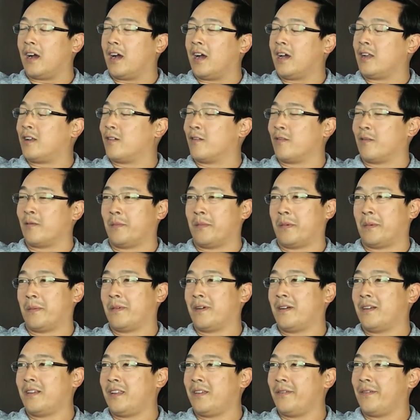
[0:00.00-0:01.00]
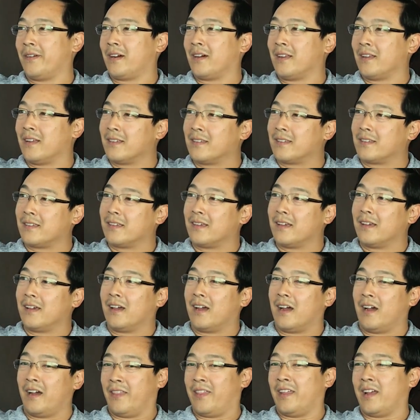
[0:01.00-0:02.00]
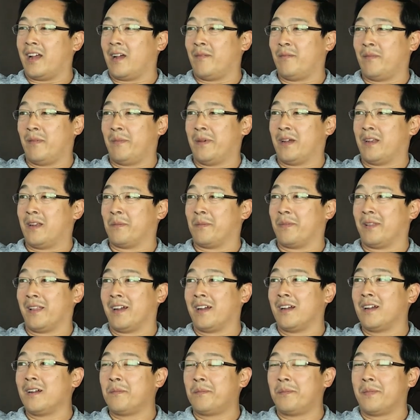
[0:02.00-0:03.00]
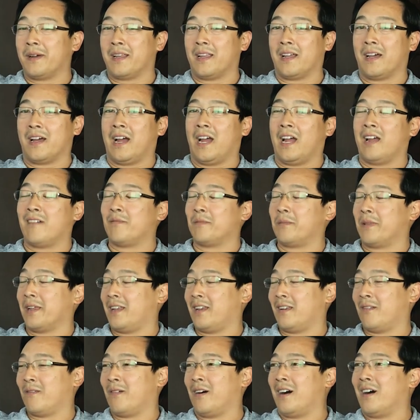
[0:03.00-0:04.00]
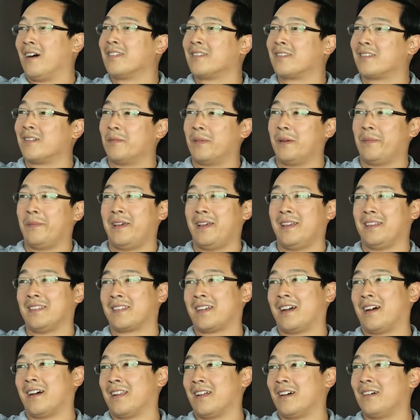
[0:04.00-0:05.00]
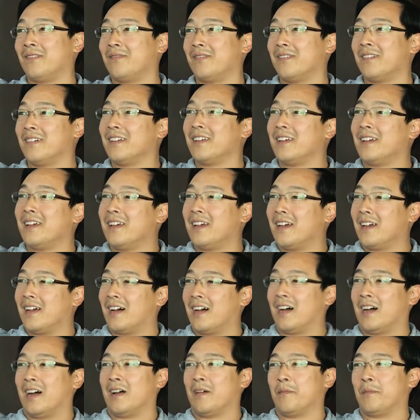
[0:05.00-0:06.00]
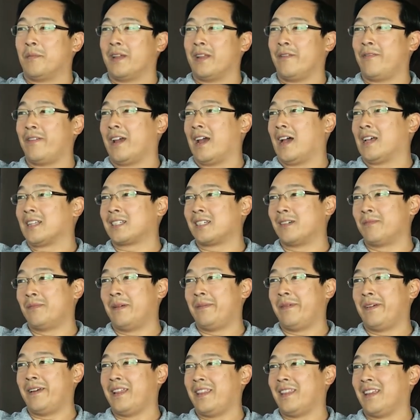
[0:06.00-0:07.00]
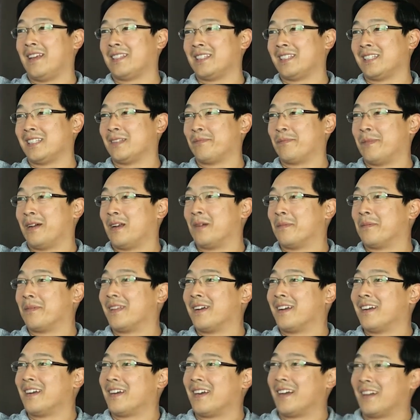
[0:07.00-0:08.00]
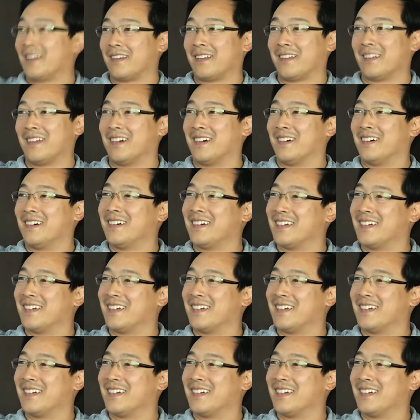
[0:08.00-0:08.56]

I don't remember, to be honest. I think I'm a better player, but I haven't played in a while, so maybe he's caught up. But if you ask him, maybe he thinks he's a better player. I don't know.